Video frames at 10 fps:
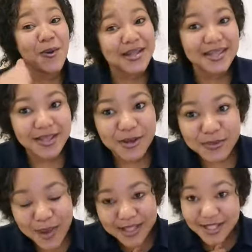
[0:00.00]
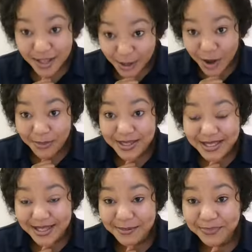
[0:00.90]
Once it goes back to that
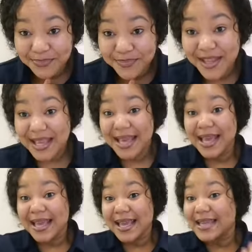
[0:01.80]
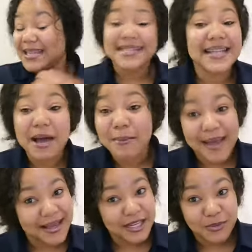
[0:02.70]
committee, it doesn't come
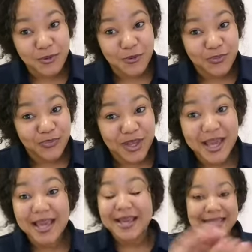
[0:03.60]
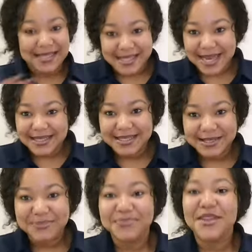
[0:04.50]
back anymore. Okay, it's done.
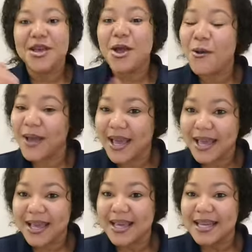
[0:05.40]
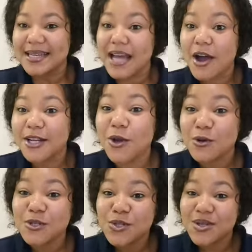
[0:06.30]
Okay, now it
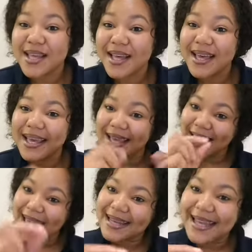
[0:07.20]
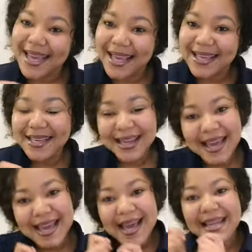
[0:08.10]
goes to the NA
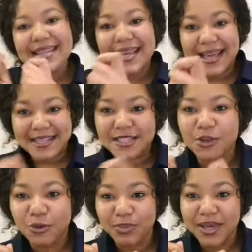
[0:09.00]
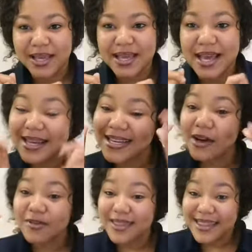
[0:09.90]
and the NCOP.
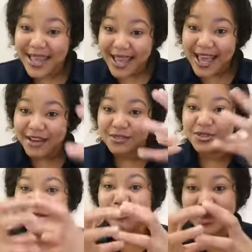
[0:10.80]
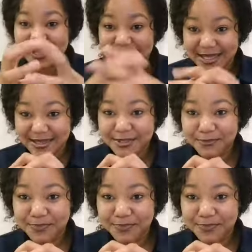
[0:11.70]
Now they have to debate it.